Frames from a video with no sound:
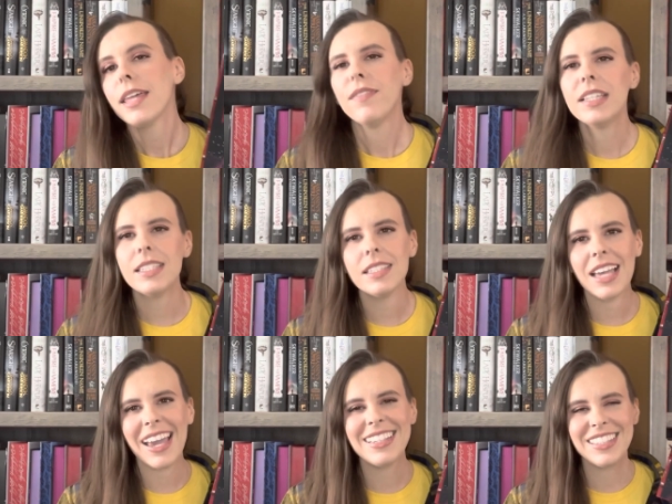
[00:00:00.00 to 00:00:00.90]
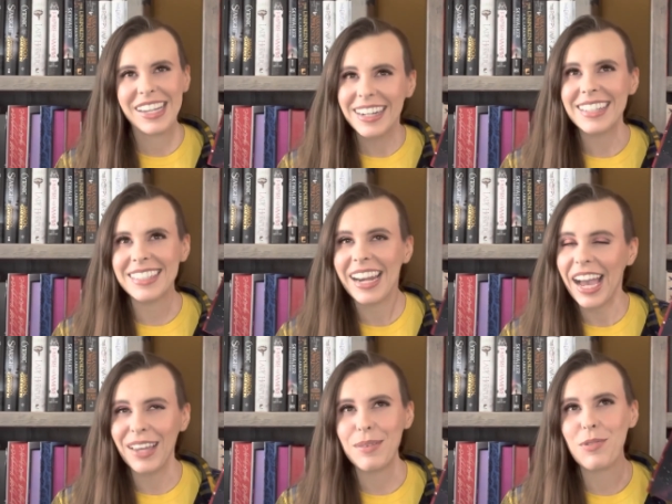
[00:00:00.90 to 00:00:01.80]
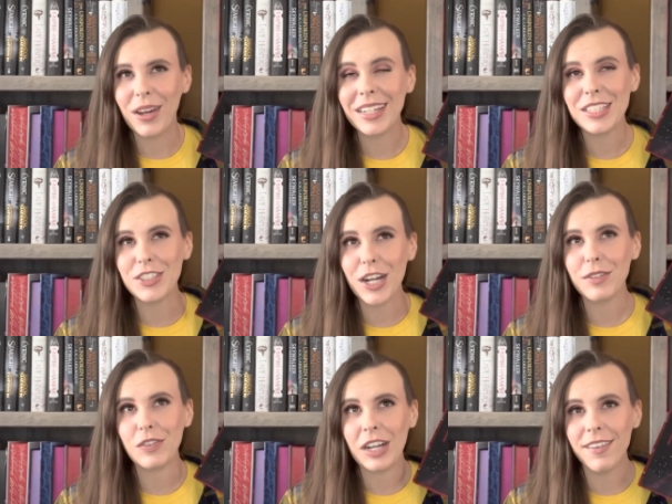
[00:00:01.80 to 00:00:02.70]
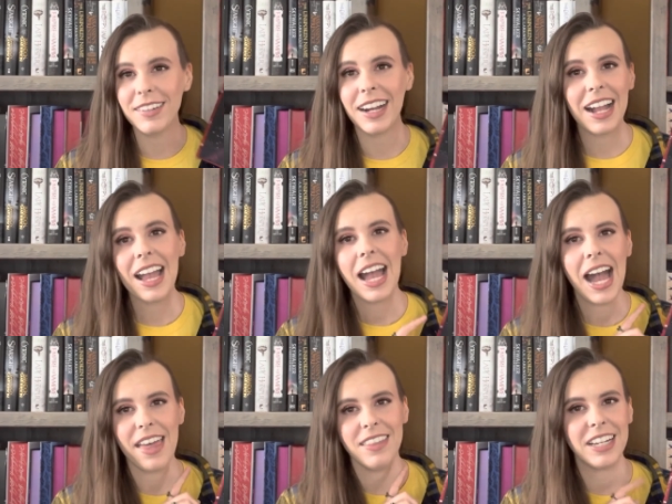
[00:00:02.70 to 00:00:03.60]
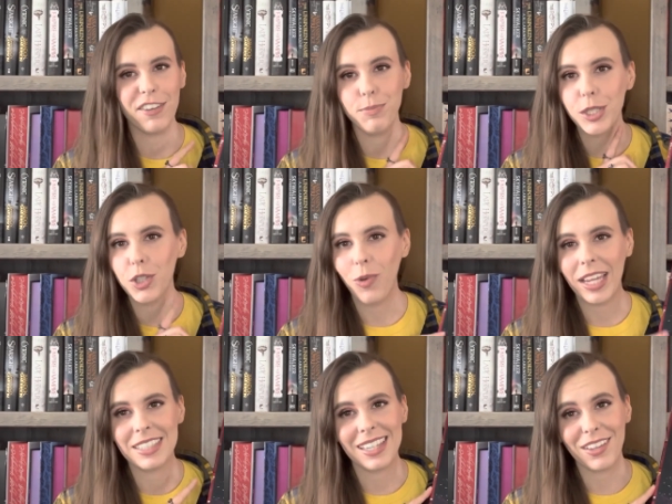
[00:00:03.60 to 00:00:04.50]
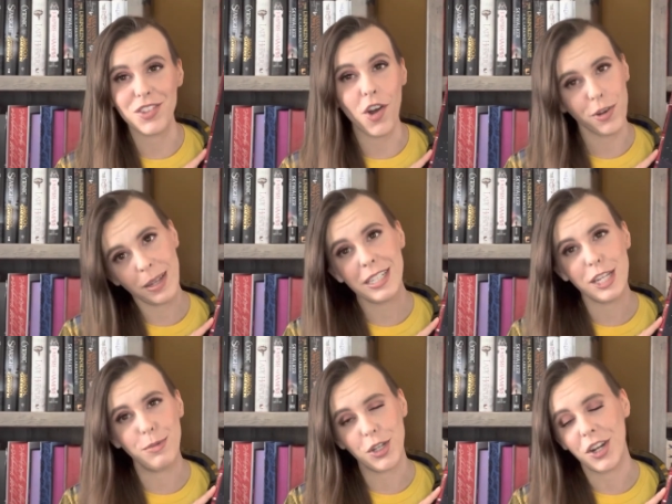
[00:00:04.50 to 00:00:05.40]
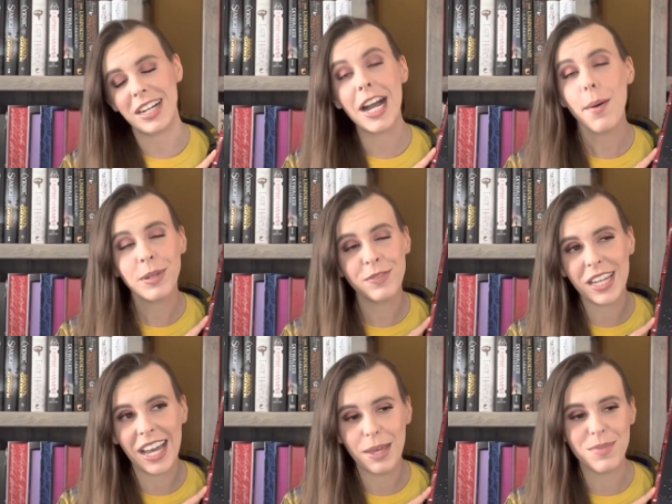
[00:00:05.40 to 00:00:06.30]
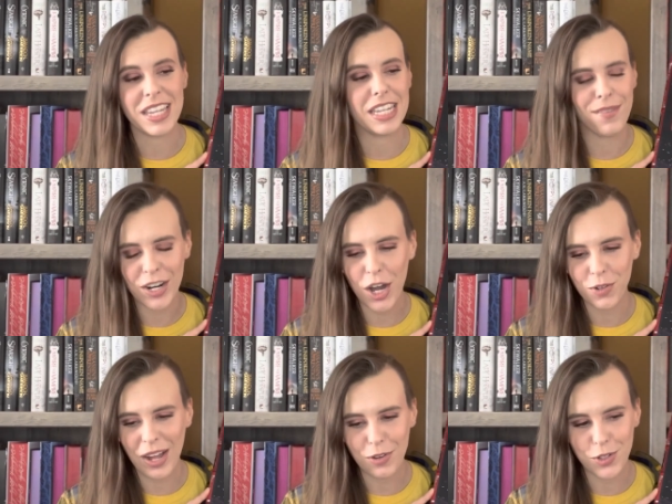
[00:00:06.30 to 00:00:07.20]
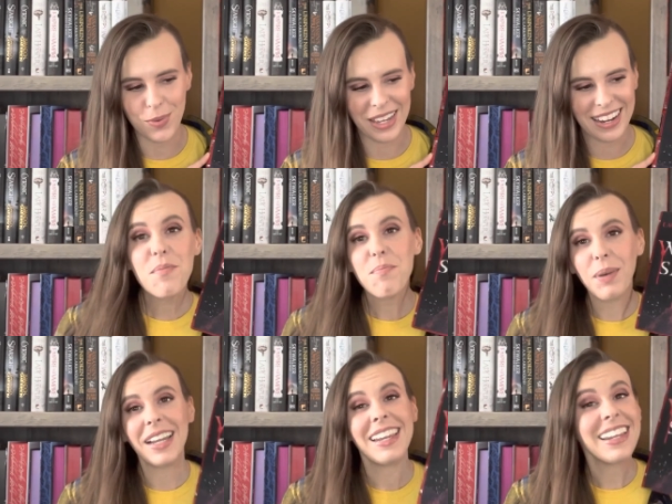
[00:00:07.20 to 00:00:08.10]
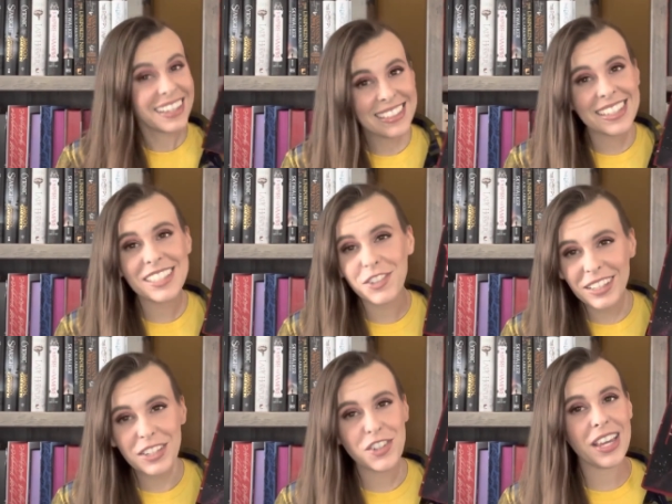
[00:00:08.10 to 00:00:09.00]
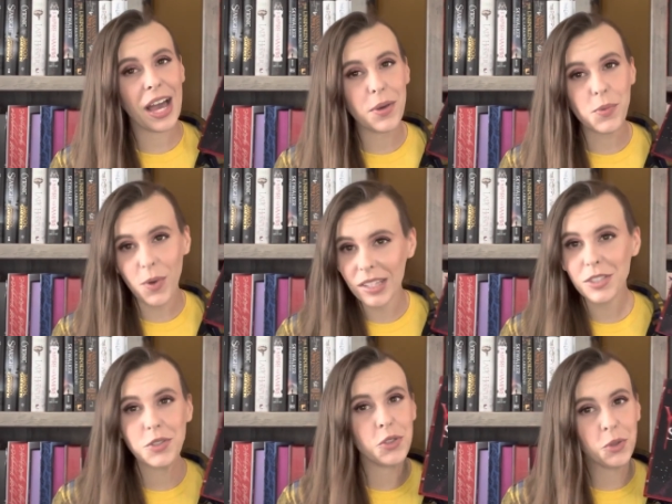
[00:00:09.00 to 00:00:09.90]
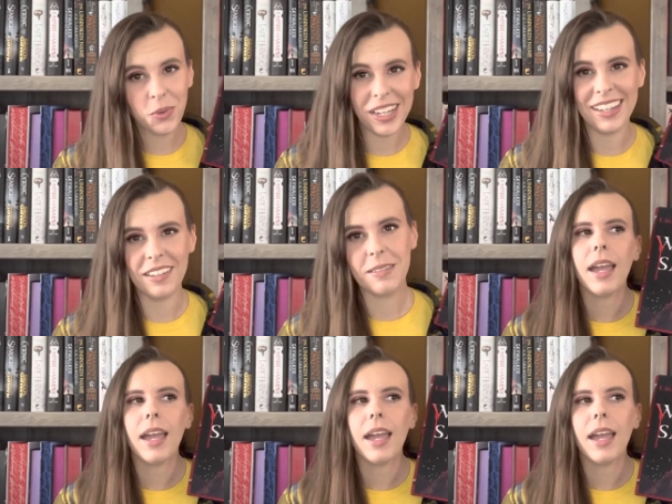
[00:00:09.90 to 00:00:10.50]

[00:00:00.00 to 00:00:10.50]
This is a series that I have been wanting to start for forever. I think I've put The Wicked Saints on my TBR a couple of times and never got around to it, but it is a trilogy I want to read.